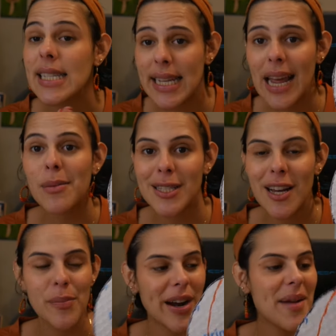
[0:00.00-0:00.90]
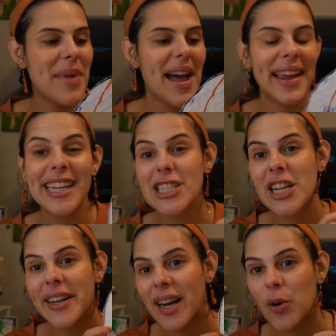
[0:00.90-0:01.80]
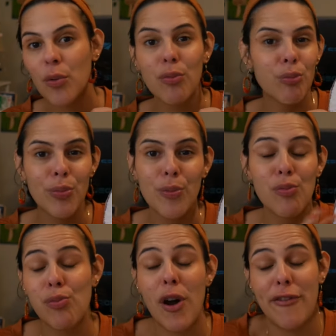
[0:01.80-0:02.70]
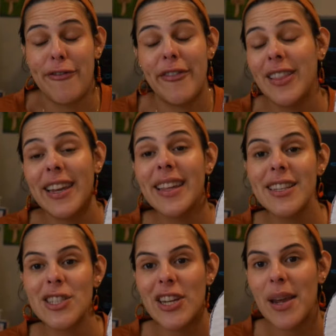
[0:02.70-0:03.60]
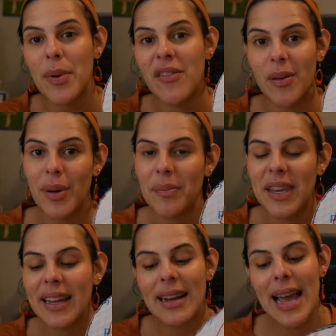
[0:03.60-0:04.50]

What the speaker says: Amazon Prime package, cut out roughly the shape of a pumpkin,